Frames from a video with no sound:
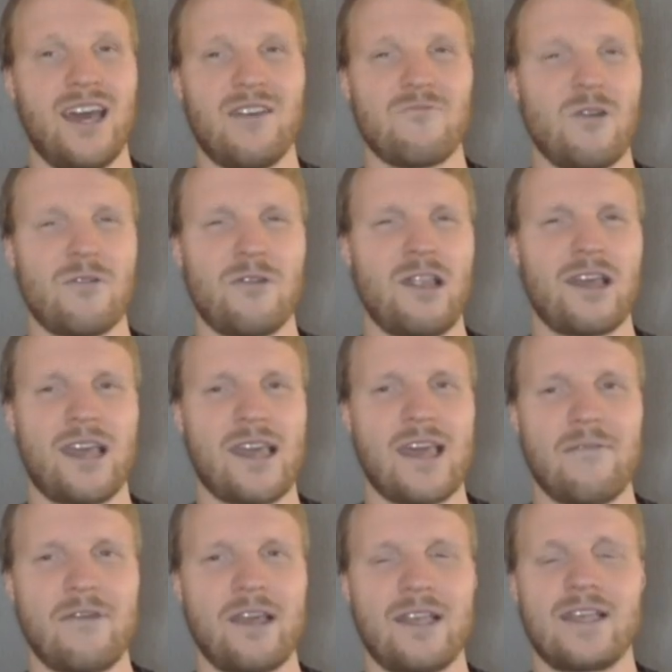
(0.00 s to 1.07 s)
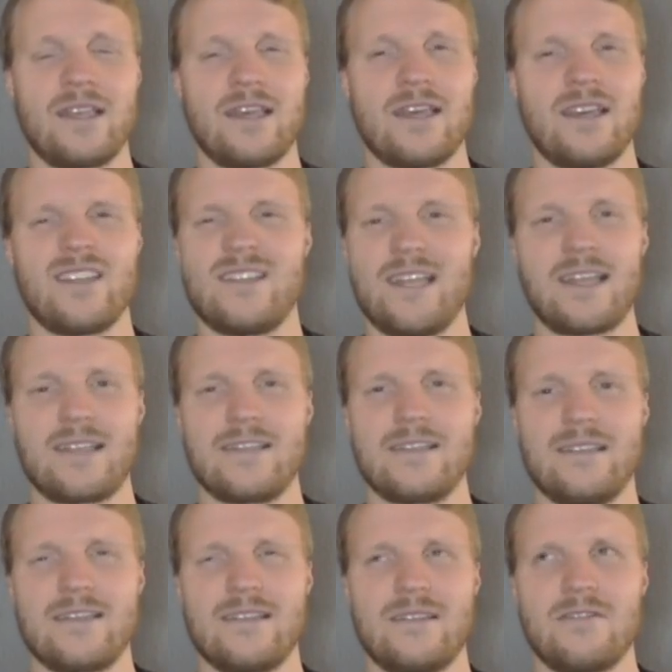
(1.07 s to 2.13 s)
around like game week
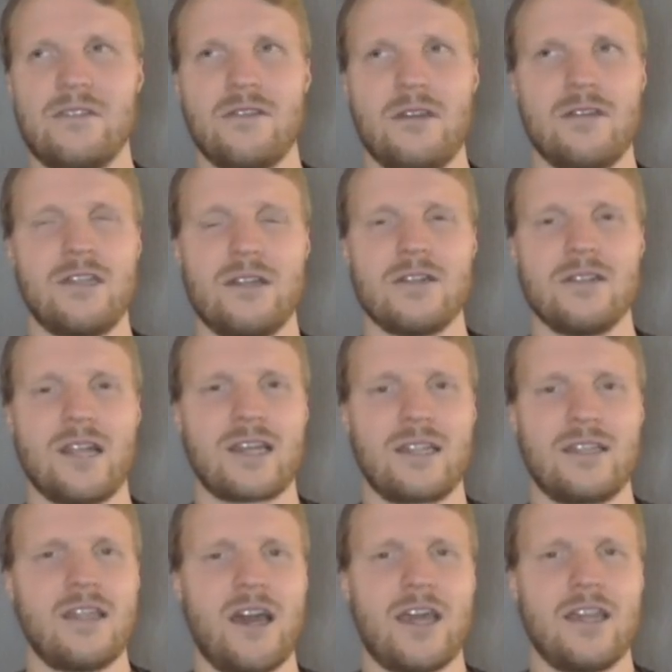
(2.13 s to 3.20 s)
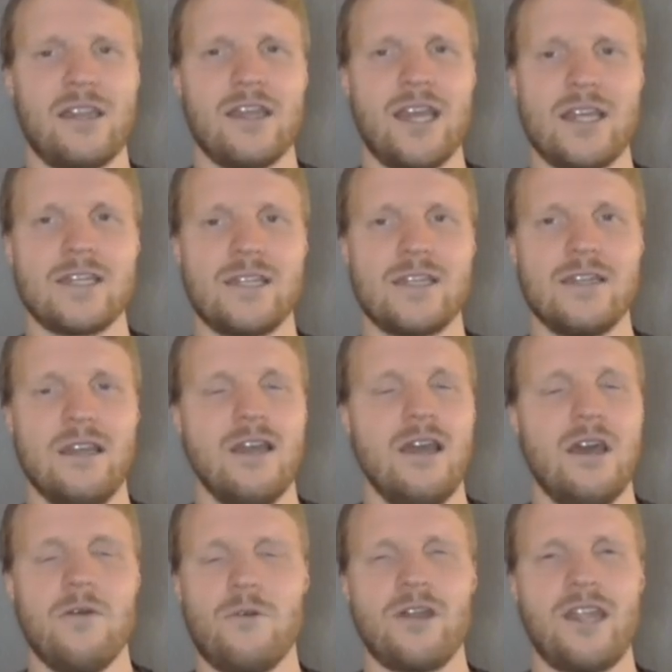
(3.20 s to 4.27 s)
6 until like 9-ish,
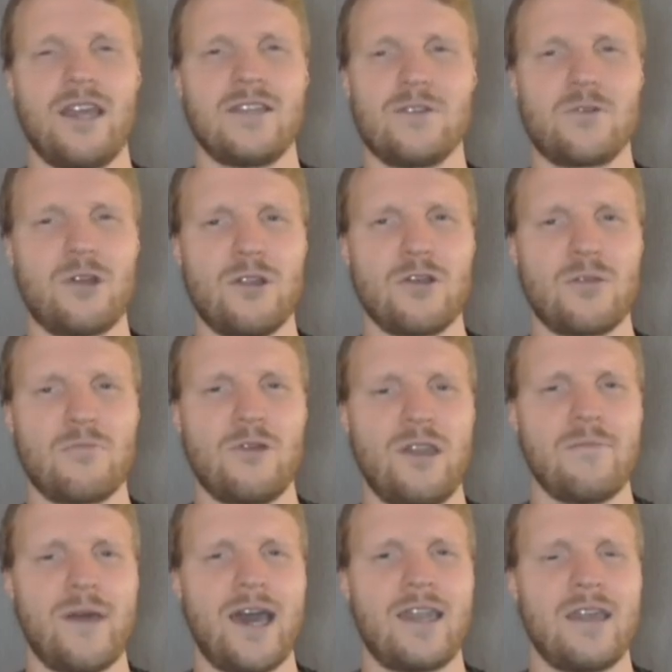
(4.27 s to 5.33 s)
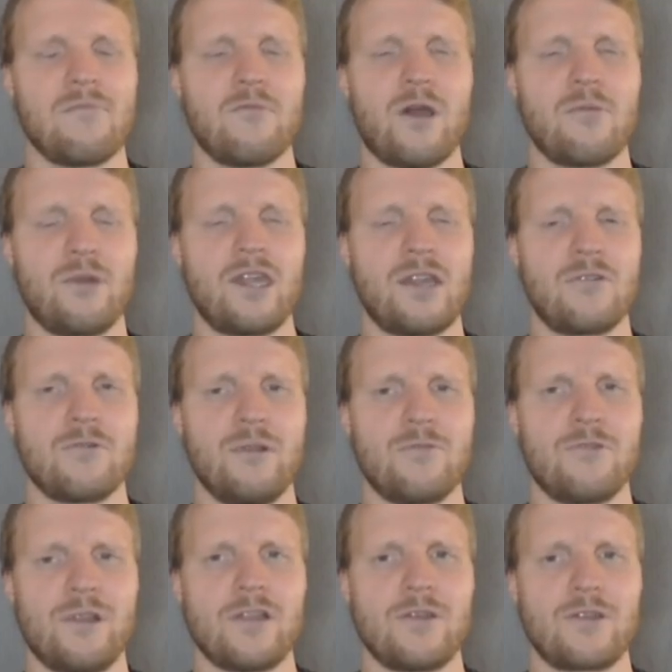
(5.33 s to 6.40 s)
where they sort of looked pretty bad, and Mbeumo didn't
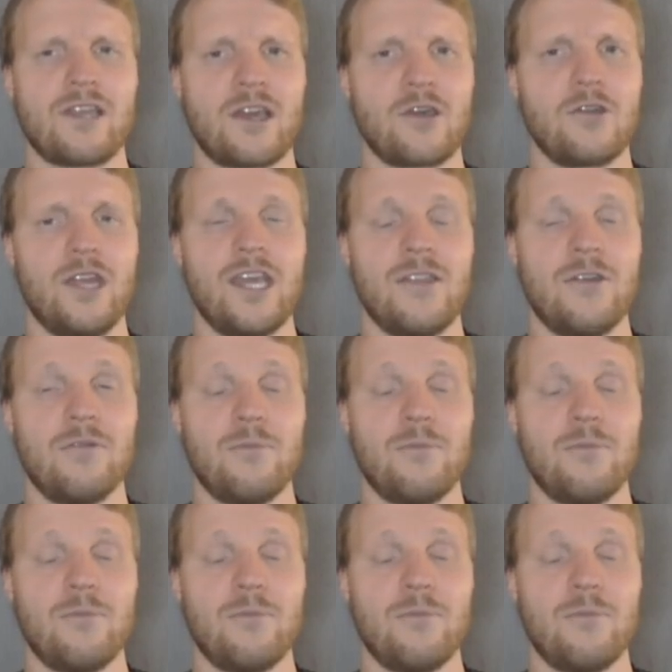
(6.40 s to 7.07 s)
really look that good either.